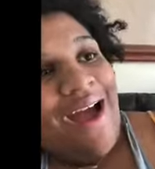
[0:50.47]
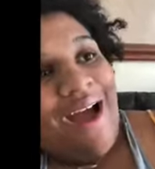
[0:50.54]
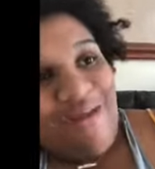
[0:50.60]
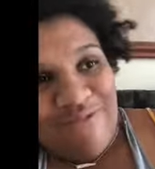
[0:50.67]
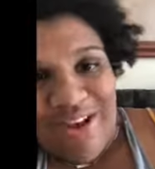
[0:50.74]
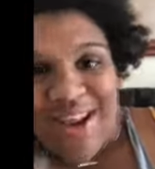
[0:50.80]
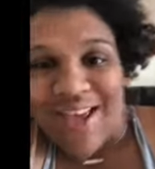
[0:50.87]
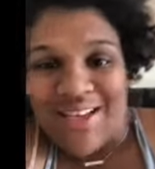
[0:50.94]

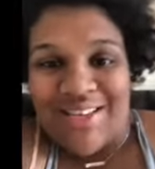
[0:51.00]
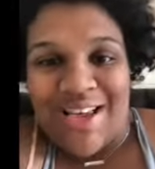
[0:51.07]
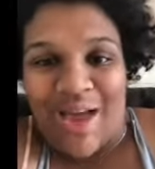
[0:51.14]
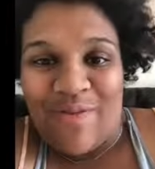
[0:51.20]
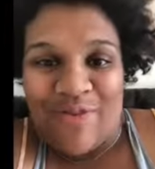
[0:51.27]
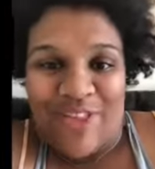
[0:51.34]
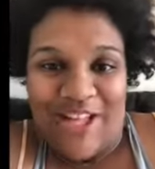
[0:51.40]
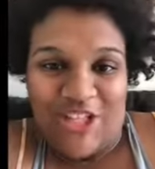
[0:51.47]
I'm really
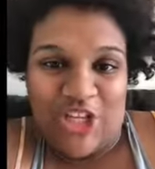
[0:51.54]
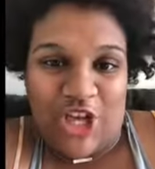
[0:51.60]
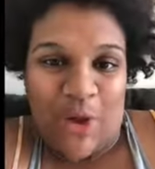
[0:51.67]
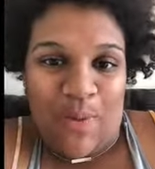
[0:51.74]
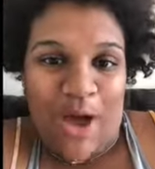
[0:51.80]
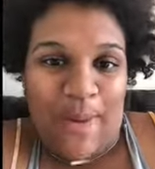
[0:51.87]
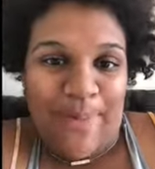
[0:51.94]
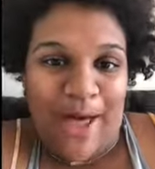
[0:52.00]
excited for that to go
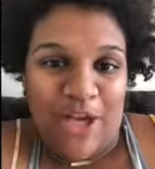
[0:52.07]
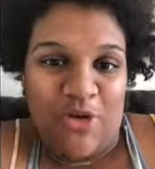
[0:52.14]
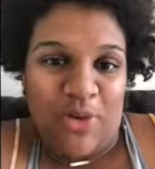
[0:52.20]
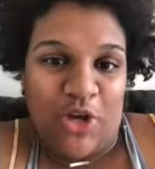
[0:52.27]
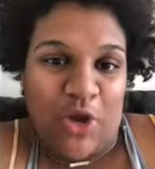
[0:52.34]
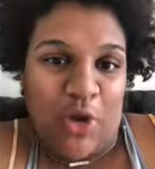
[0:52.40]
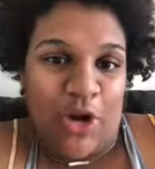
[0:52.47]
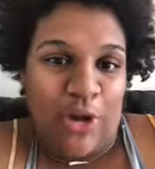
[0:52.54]
up. That
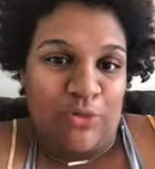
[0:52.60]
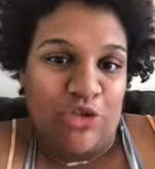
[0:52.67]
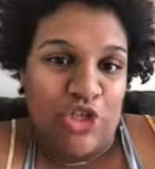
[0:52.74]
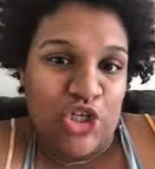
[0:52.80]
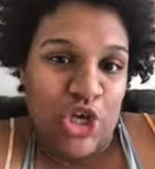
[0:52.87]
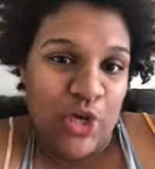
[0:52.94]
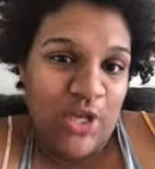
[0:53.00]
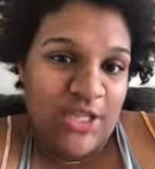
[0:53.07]
should be going up
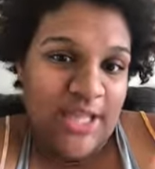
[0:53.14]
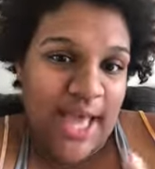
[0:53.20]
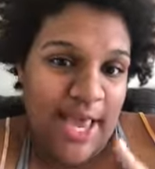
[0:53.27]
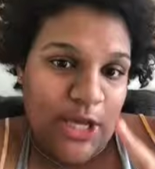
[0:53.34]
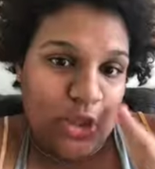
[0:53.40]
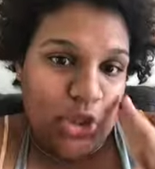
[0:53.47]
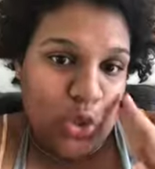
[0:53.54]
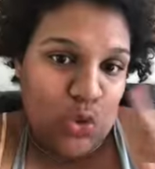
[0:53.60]

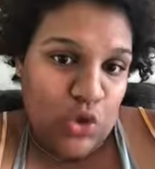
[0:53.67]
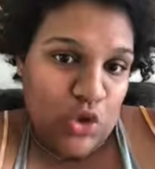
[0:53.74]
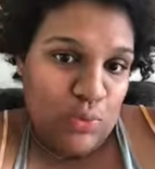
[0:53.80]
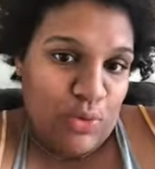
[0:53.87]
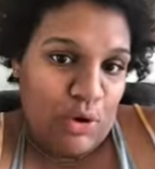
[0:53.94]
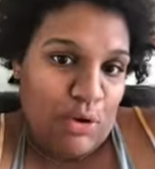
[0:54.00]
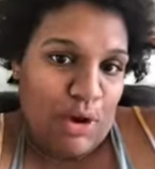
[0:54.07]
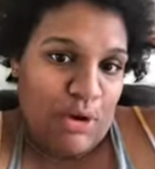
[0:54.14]
Tuesday, so
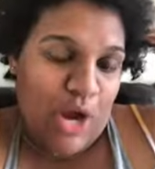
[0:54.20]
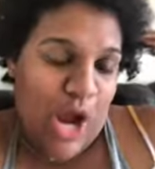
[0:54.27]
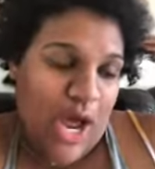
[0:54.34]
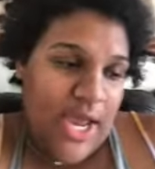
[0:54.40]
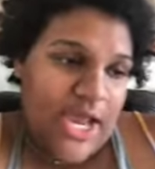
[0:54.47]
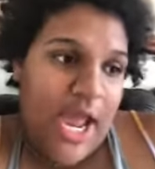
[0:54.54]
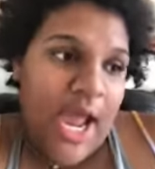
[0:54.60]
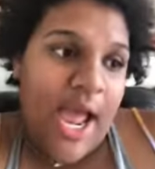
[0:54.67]
tomorrow
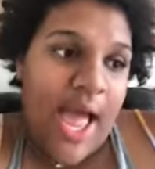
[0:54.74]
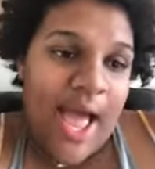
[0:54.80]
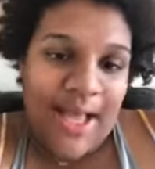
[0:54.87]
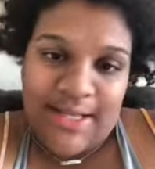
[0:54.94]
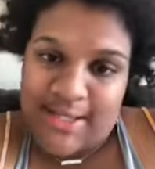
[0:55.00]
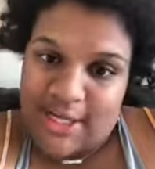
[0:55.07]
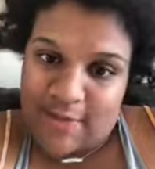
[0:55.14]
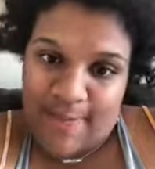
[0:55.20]
night
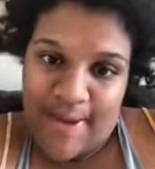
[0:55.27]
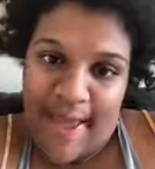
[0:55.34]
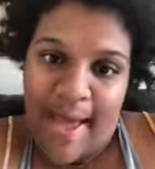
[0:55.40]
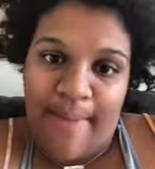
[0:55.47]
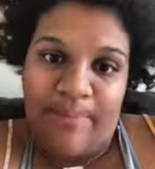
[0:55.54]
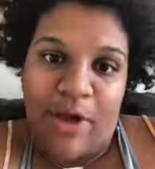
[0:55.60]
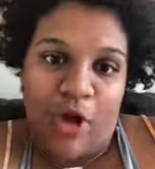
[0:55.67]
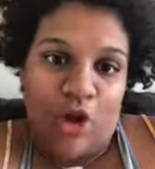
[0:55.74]
at 6
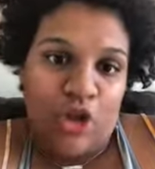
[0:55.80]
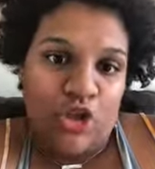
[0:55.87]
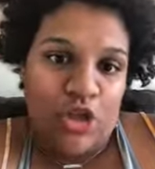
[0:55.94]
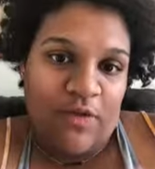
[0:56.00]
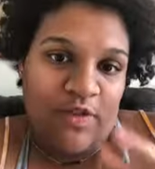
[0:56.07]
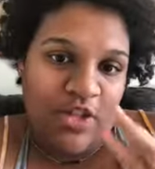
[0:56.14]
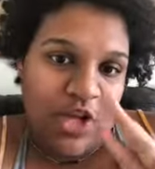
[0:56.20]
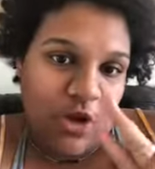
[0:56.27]
p.m. I've got
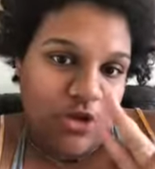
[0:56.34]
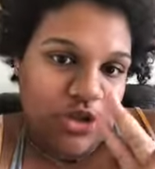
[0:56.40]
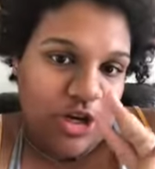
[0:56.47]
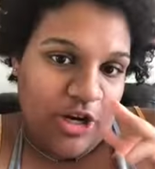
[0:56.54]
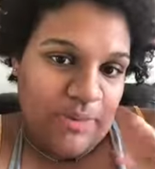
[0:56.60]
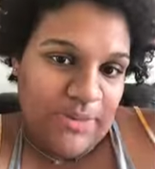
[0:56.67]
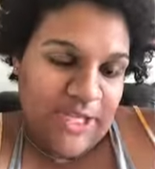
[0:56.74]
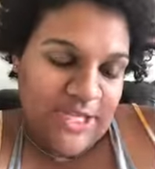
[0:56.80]
two videos
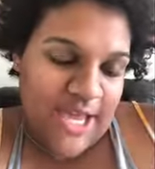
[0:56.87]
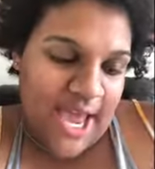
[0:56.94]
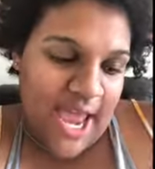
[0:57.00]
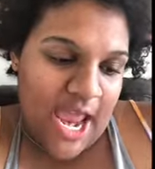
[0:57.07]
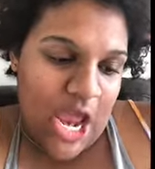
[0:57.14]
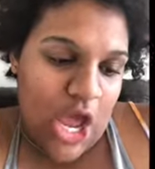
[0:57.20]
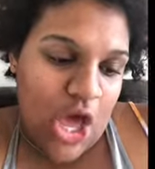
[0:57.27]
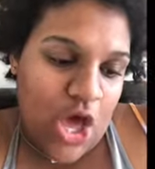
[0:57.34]
going up
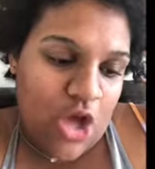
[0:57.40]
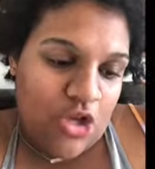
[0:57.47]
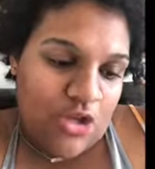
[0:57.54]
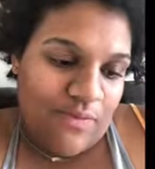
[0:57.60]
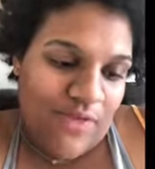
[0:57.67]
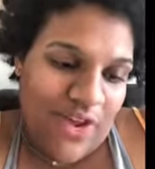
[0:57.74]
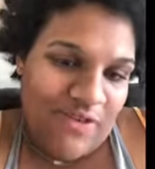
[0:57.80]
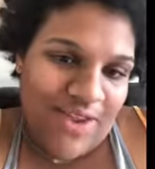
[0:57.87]
today,
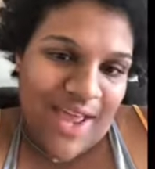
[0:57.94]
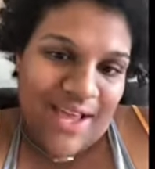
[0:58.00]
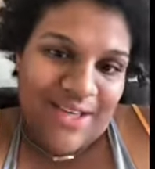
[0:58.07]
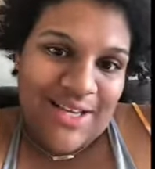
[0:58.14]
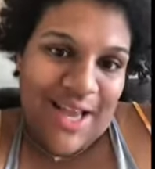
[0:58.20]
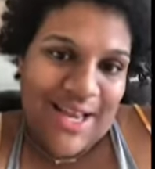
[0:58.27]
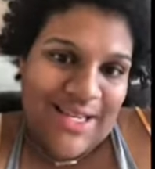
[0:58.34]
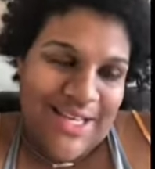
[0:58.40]
so I'm really
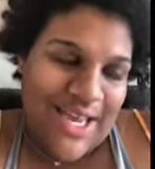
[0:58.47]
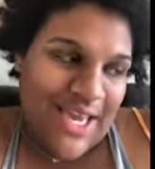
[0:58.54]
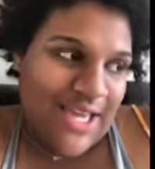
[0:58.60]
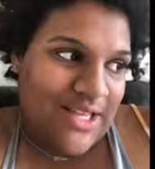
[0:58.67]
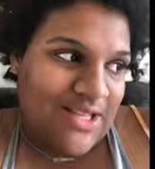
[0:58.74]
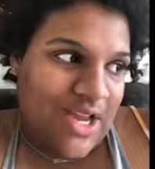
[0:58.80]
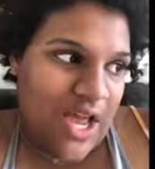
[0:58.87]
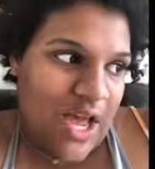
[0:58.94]

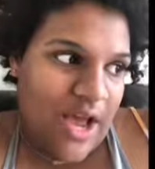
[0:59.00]
excited.